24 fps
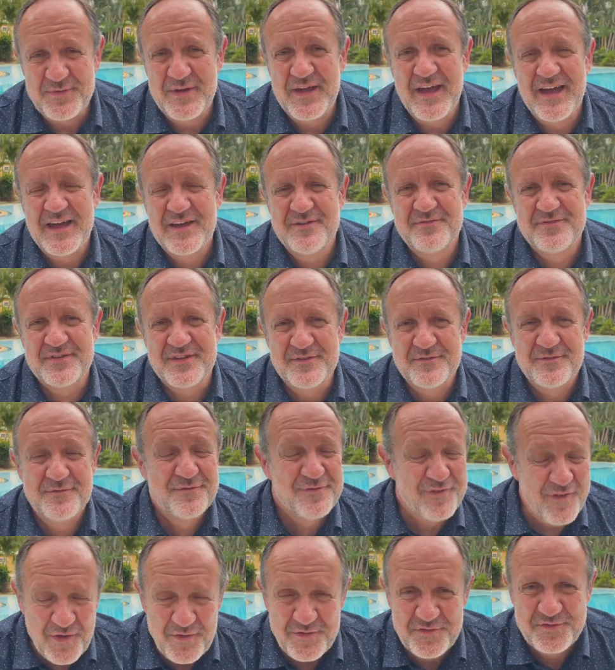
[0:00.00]
we have in
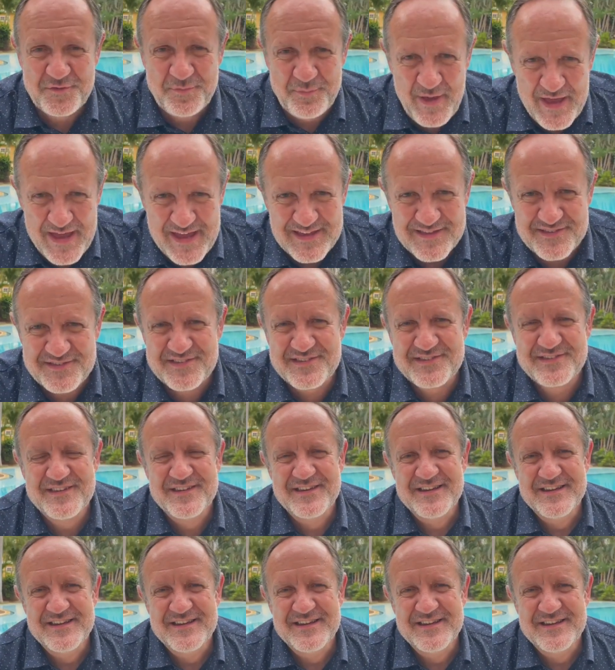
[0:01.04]
false peace,